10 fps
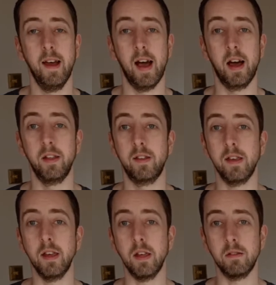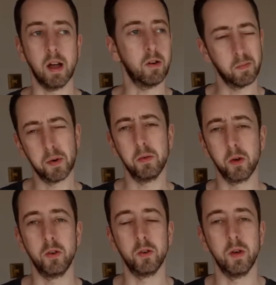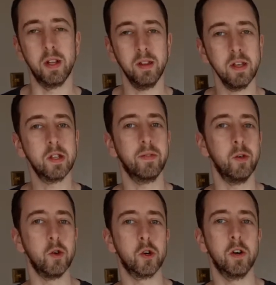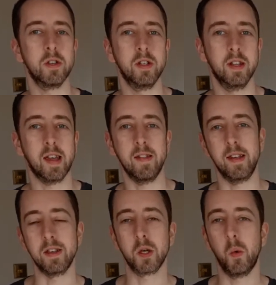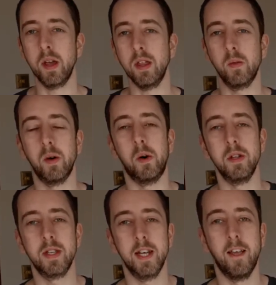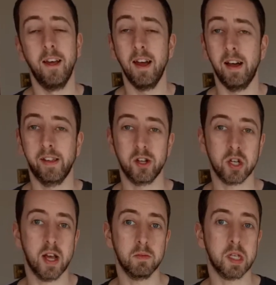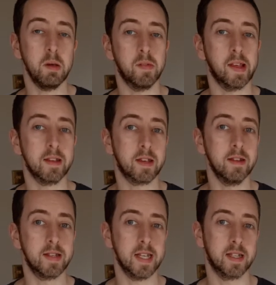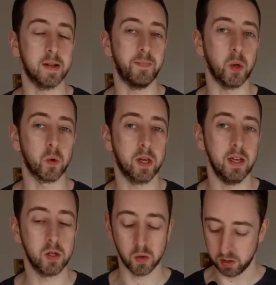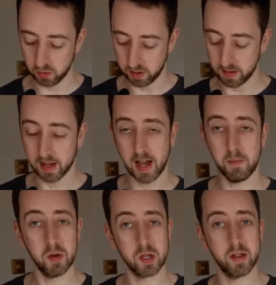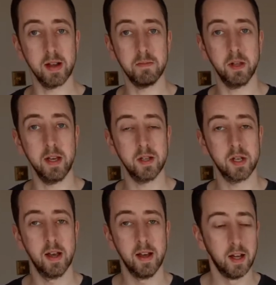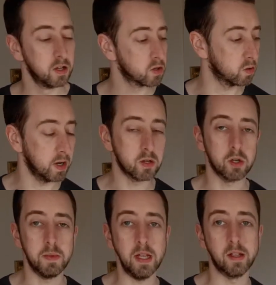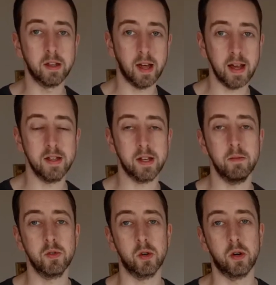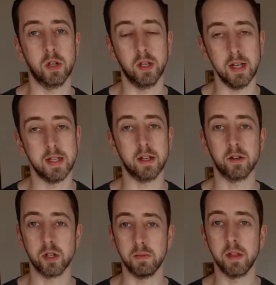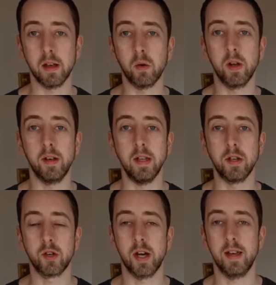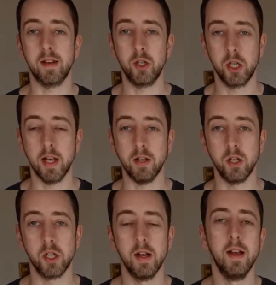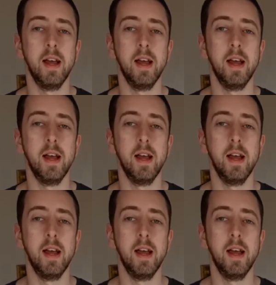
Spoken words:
and I'm probably going to do at least a few shots until I get things quite the way I want it, and that just helps keep things consistent. Okay, so I know that the camera is in the right place, so it's going to be either the items or the lighting or something that I'm going to need to try and change.